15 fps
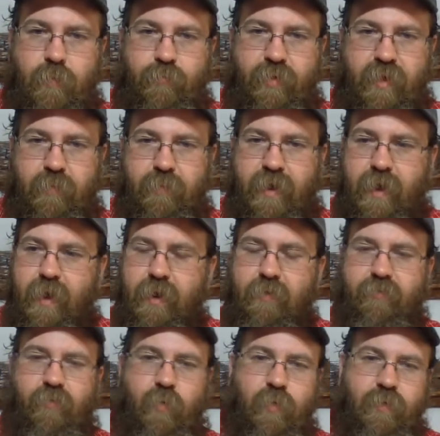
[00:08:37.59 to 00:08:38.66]

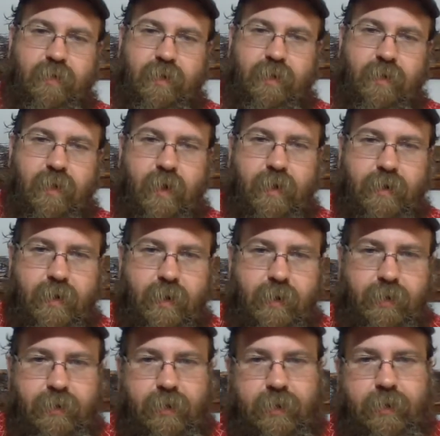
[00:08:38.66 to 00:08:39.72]
P-Mag for the Glock
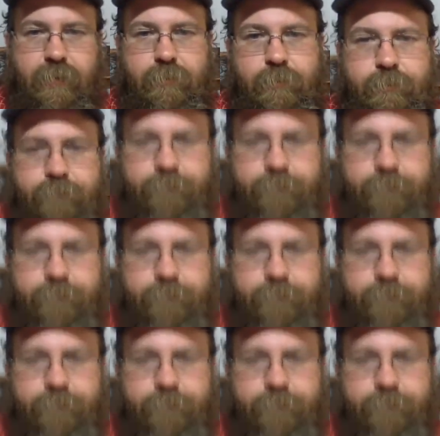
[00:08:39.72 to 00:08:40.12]
19.